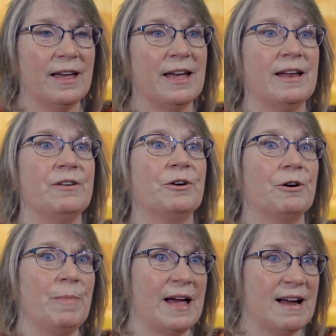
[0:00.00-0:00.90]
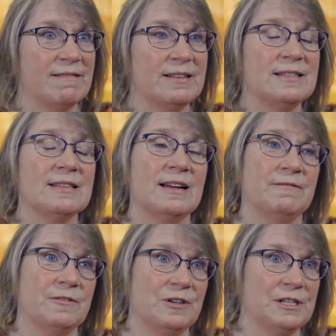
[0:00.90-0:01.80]
and her parents.
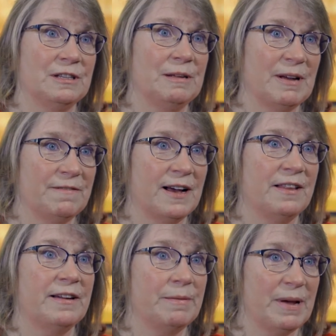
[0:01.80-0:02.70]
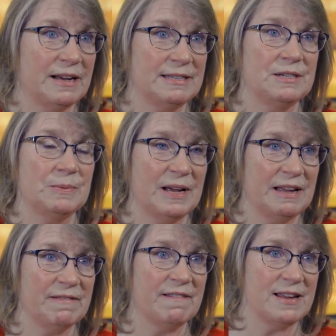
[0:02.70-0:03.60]
Unfortunately, my father had passed
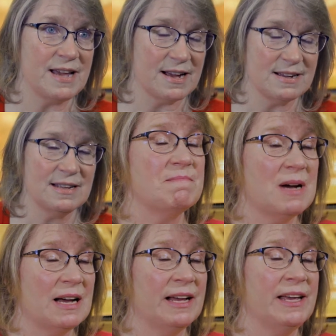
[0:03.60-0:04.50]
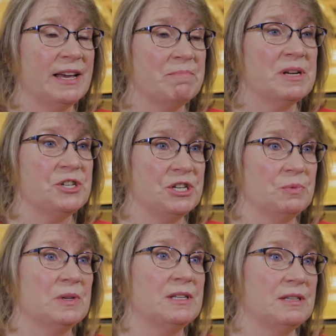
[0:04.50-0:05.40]
away very young. My
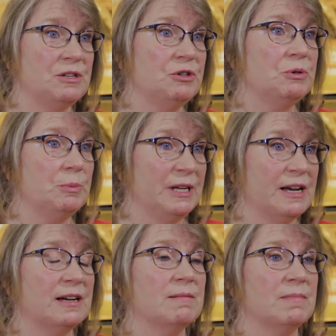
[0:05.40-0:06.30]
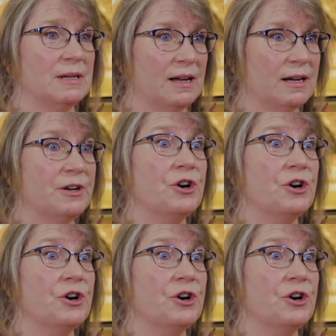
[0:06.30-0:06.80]
ambition was to become a